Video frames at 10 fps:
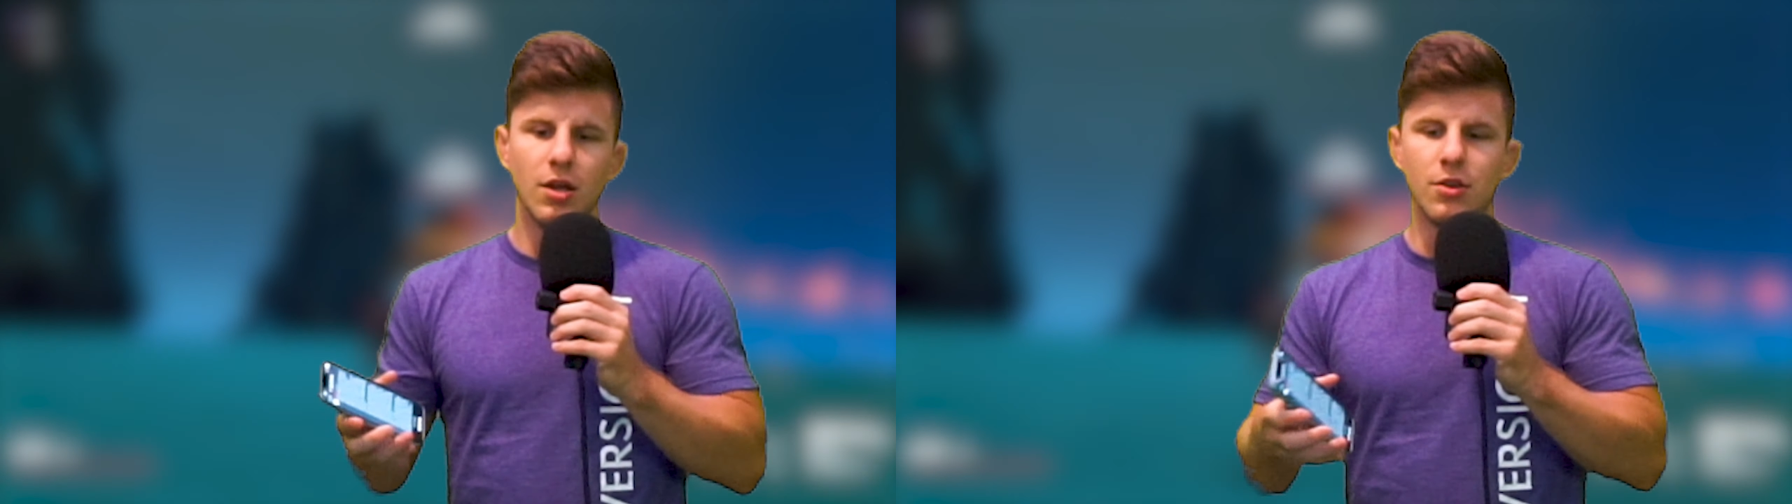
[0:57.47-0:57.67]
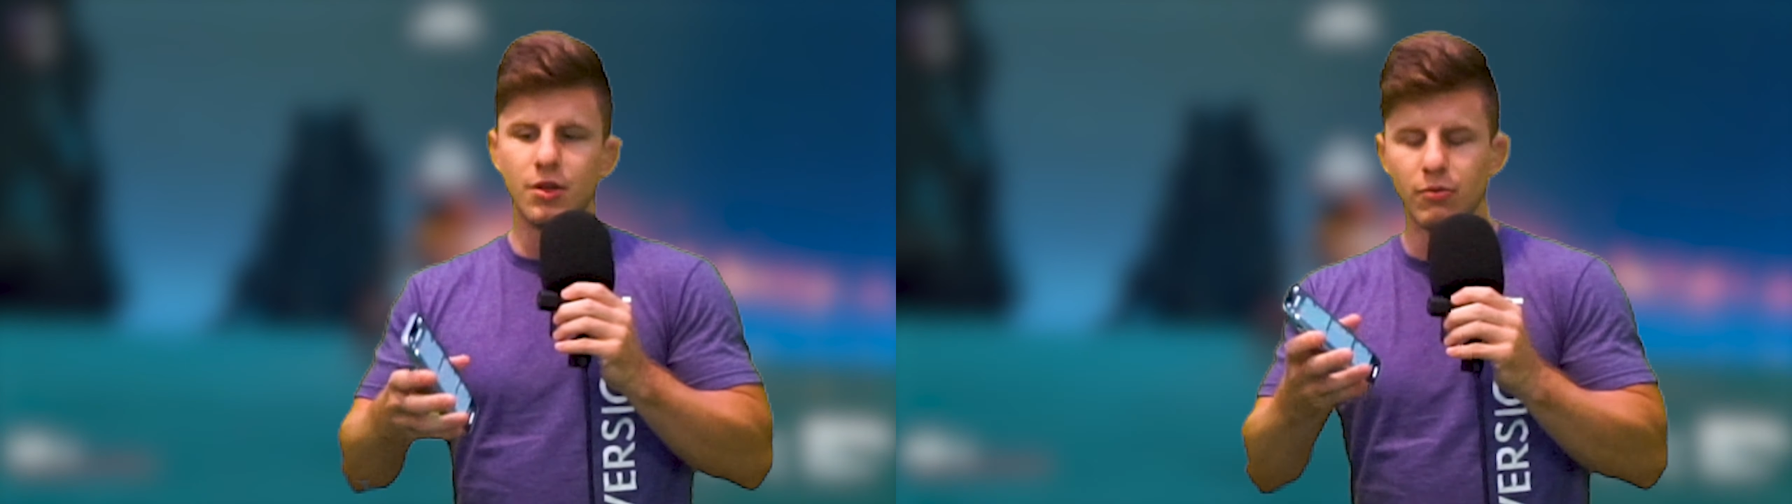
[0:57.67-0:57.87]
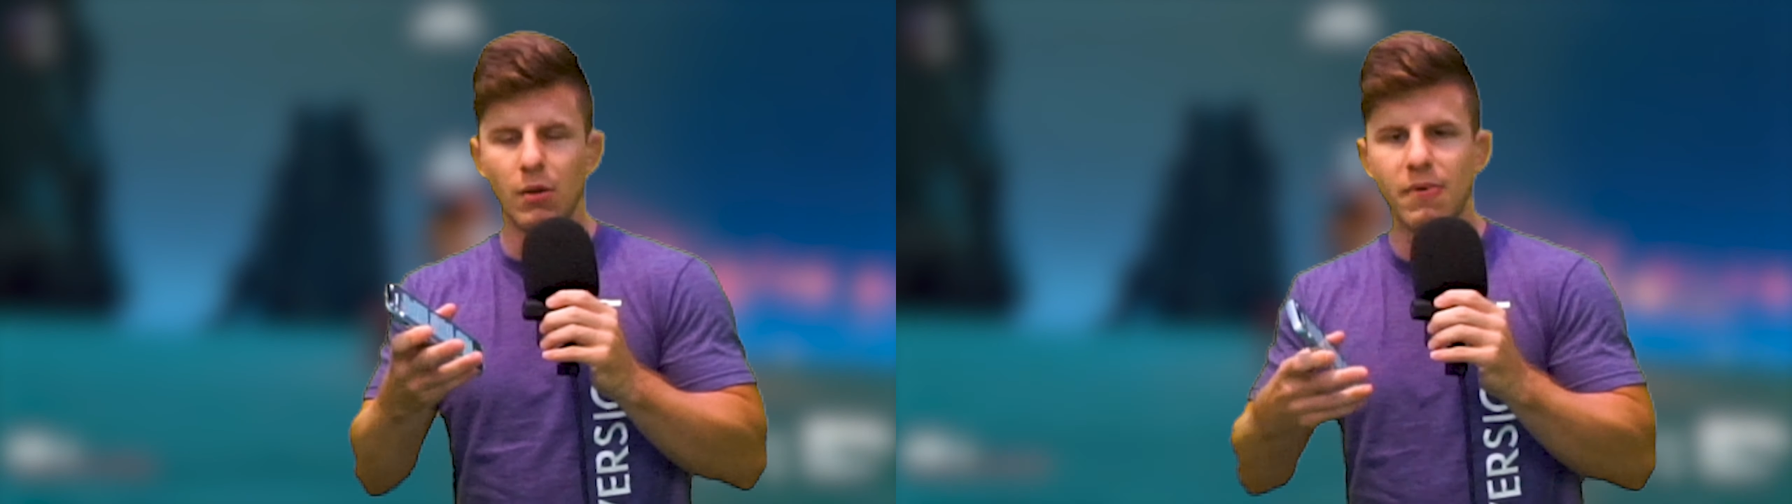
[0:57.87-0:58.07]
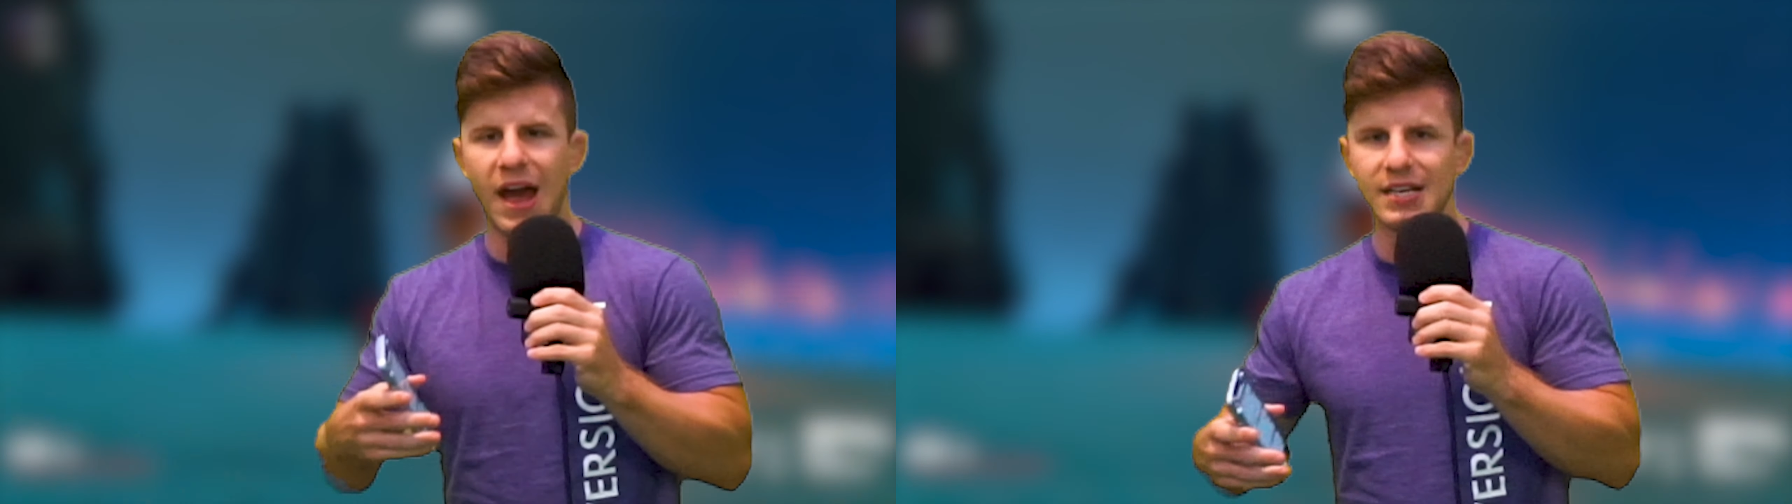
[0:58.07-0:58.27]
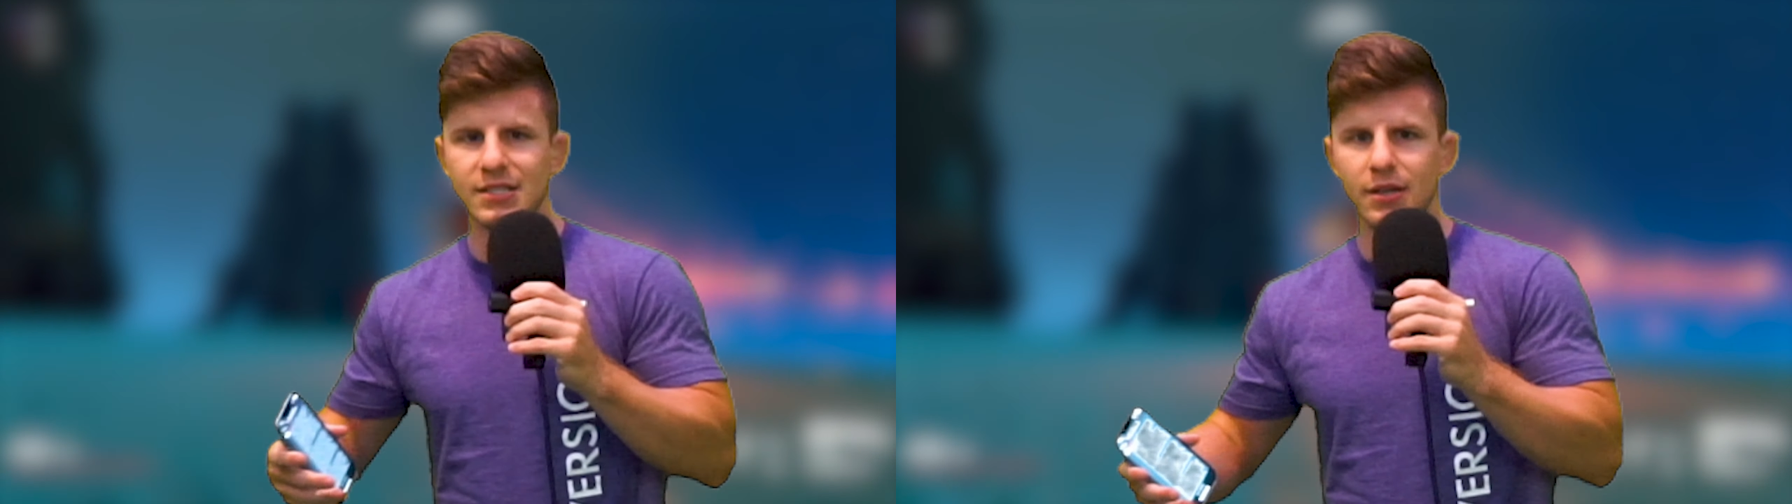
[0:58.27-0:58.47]
you can run
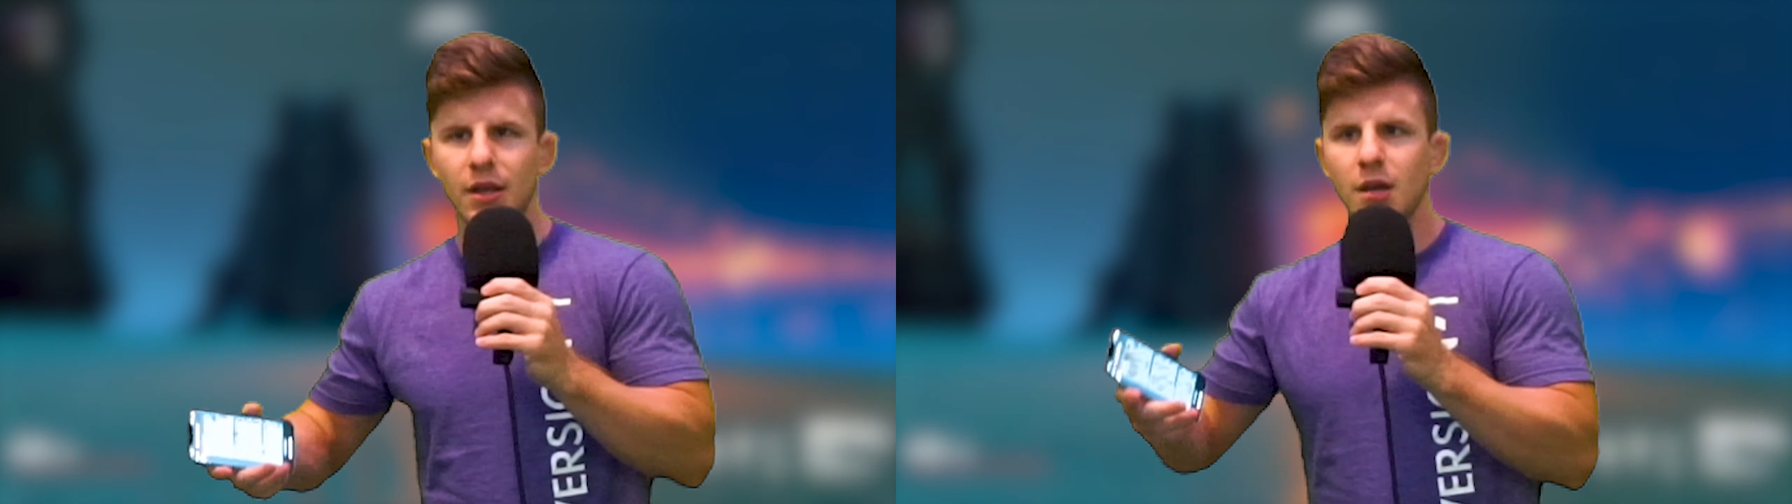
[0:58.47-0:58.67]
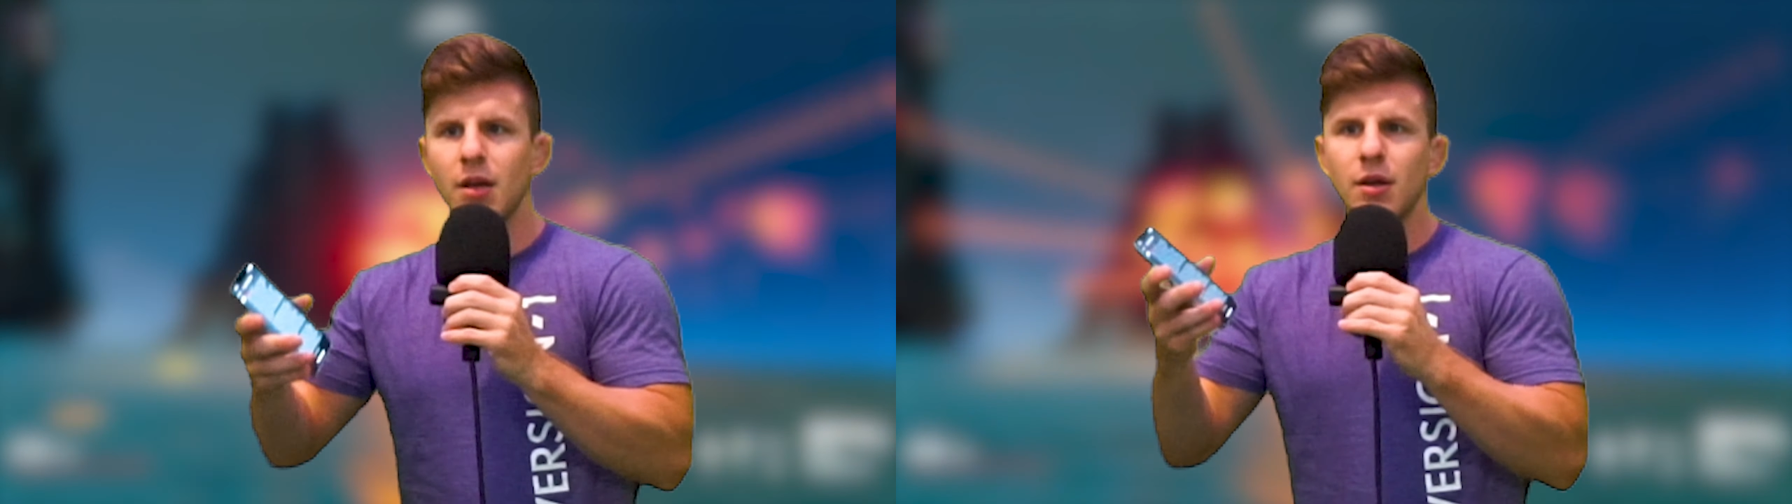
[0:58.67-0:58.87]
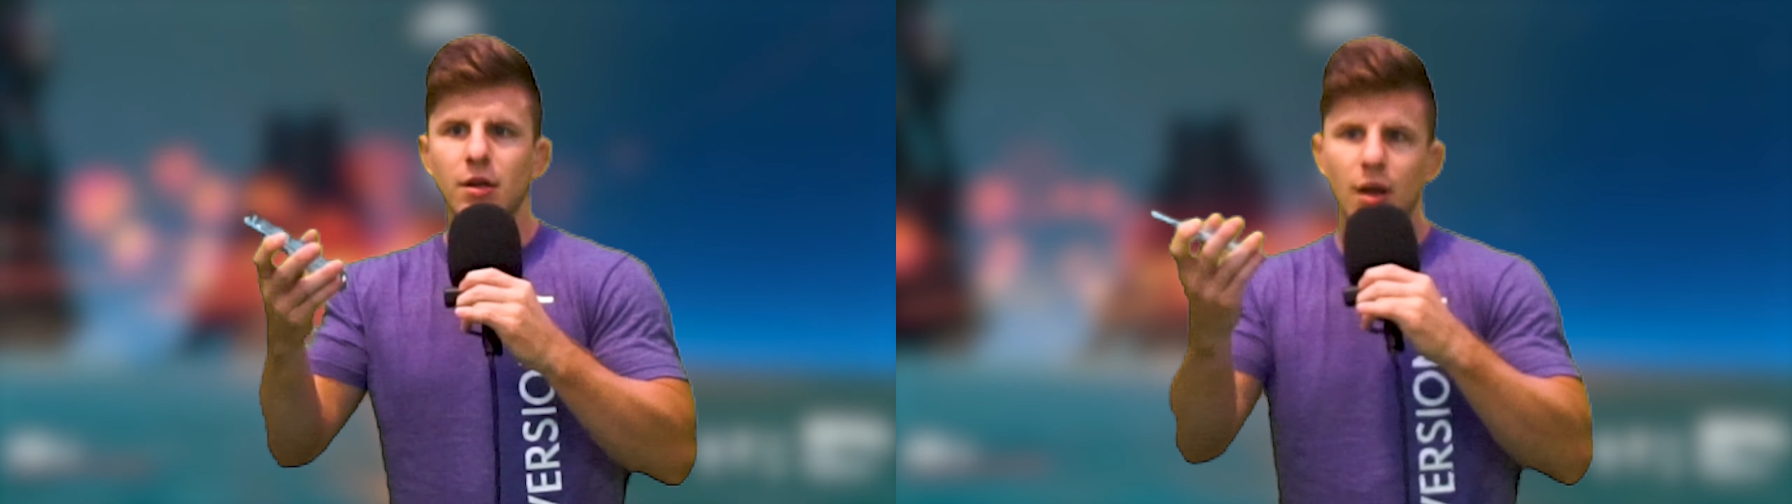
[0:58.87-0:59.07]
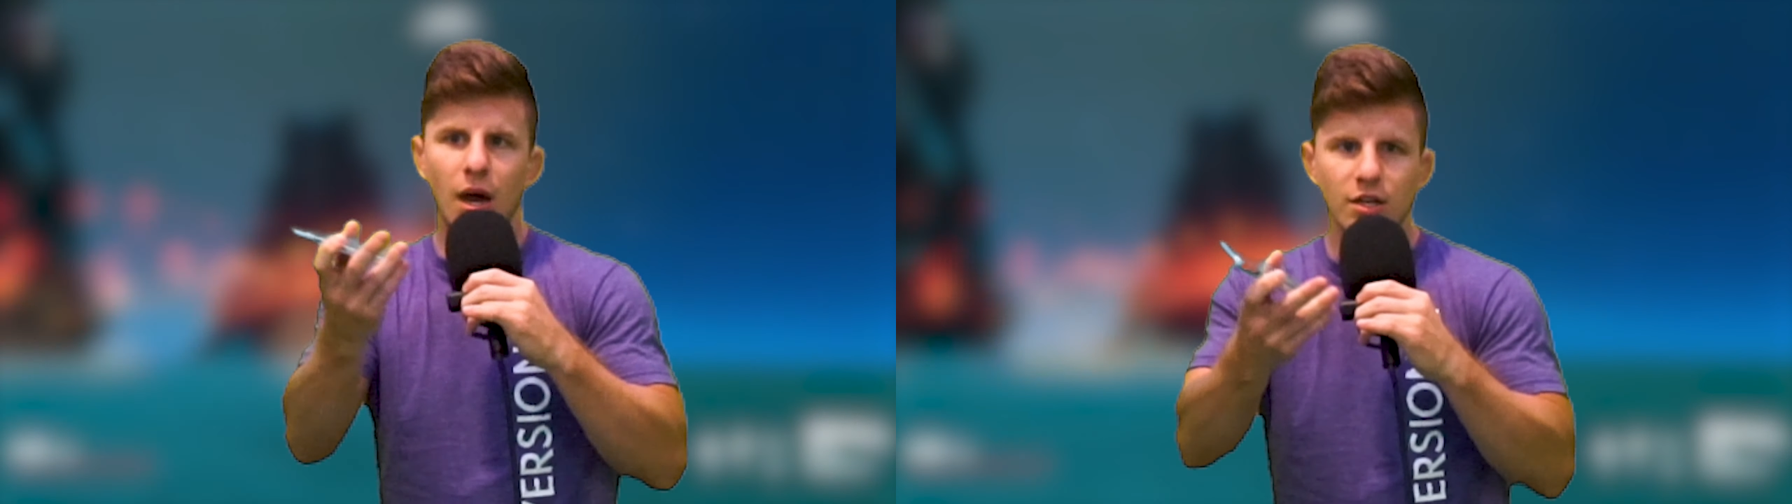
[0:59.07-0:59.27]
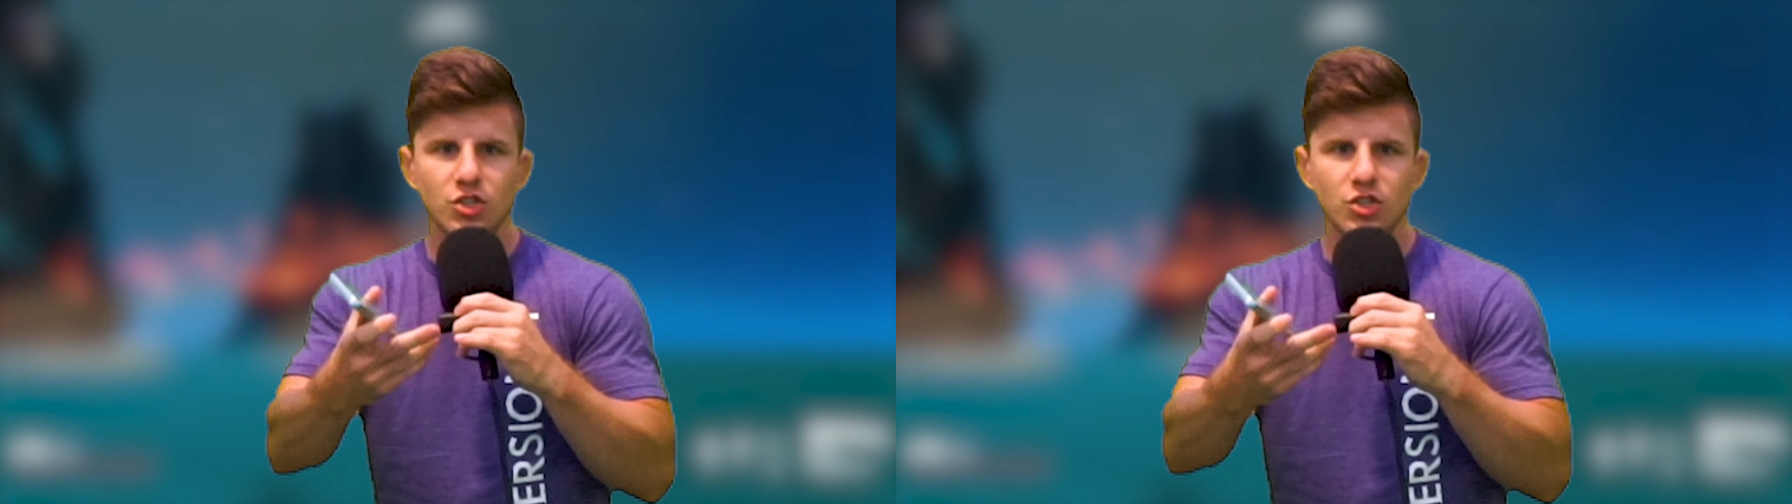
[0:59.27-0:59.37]
past it uh,